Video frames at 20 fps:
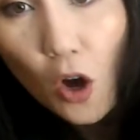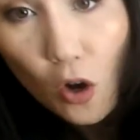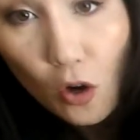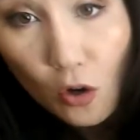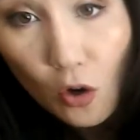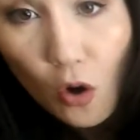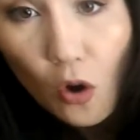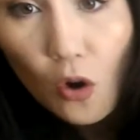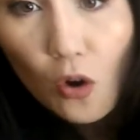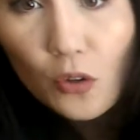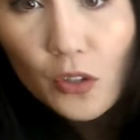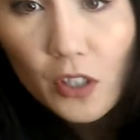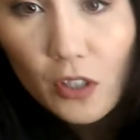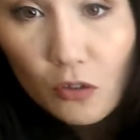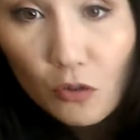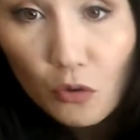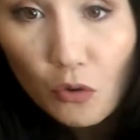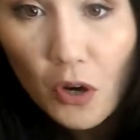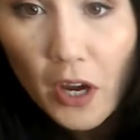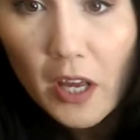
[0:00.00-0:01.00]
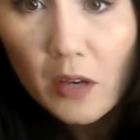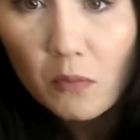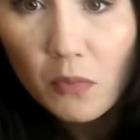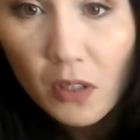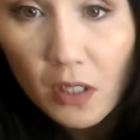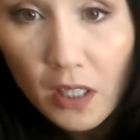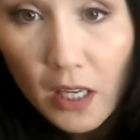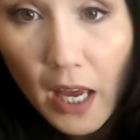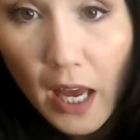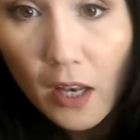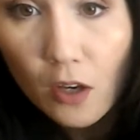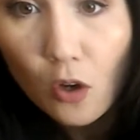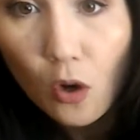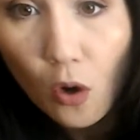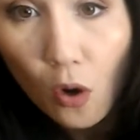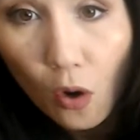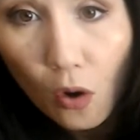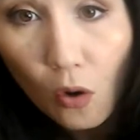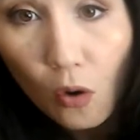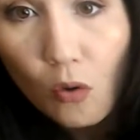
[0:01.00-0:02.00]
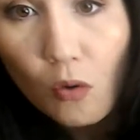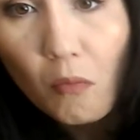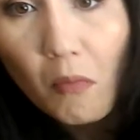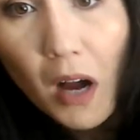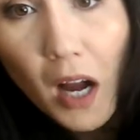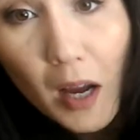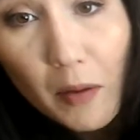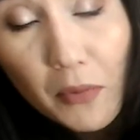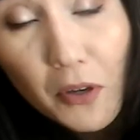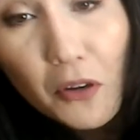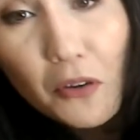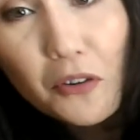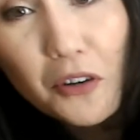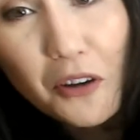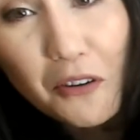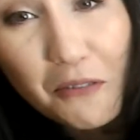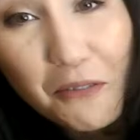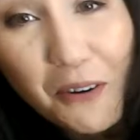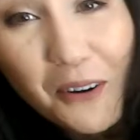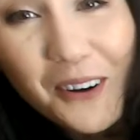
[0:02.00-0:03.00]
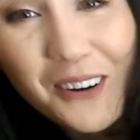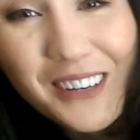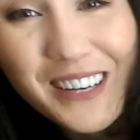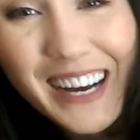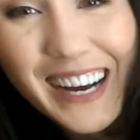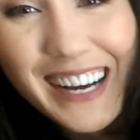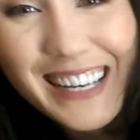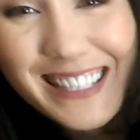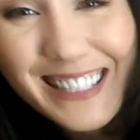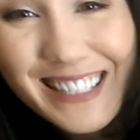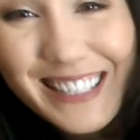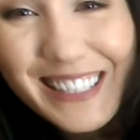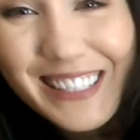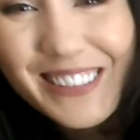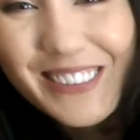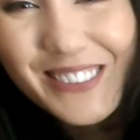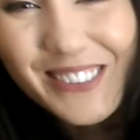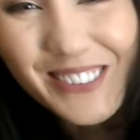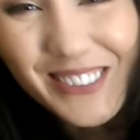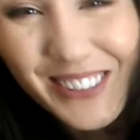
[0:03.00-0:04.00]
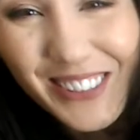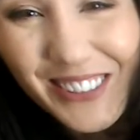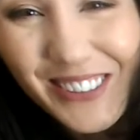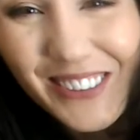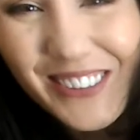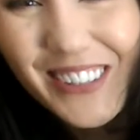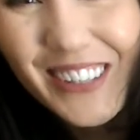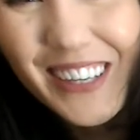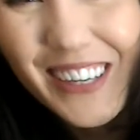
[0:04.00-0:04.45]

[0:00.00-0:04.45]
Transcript: golden grand piano, my beautiful Castillo,